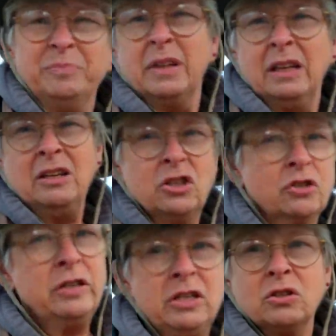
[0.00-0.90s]
in the
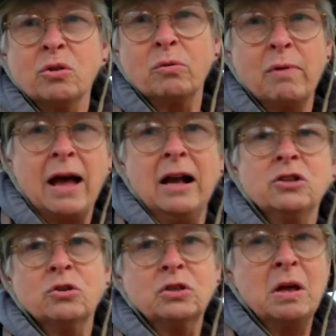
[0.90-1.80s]
trees or the
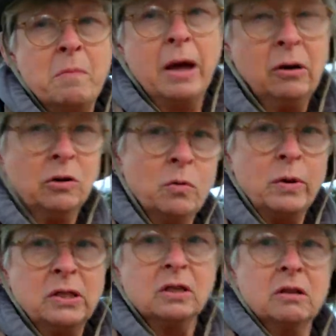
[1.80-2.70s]
rocks or something. I don't know
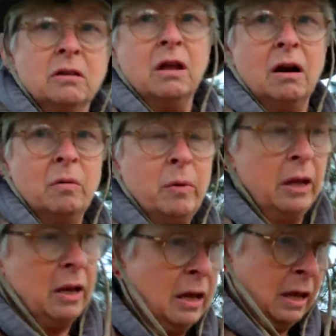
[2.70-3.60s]
what's under there,
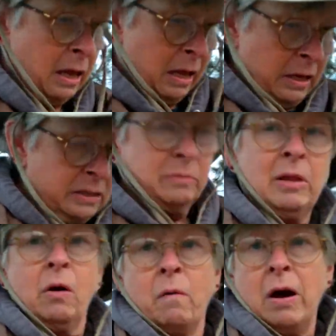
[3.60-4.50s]
but some of
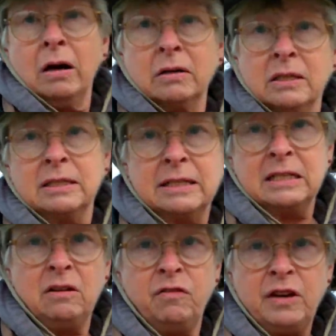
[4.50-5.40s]
that water is
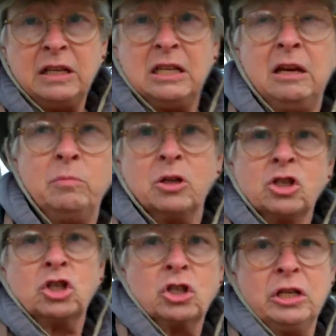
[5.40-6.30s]
60 feet deep and
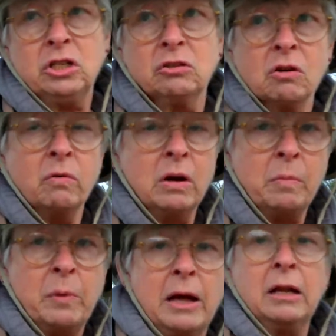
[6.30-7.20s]
there's trees growing
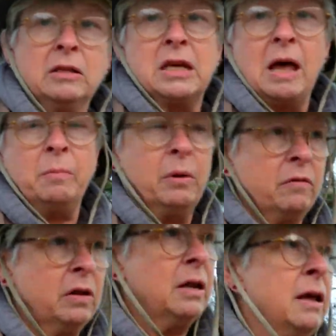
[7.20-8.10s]
up out of the top
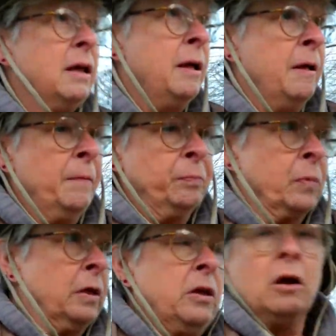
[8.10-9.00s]
of it.
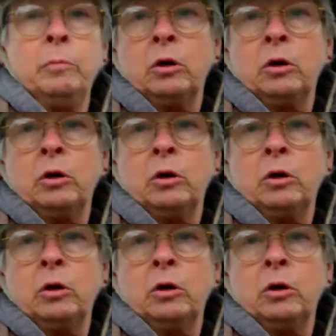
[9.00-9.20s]
The Army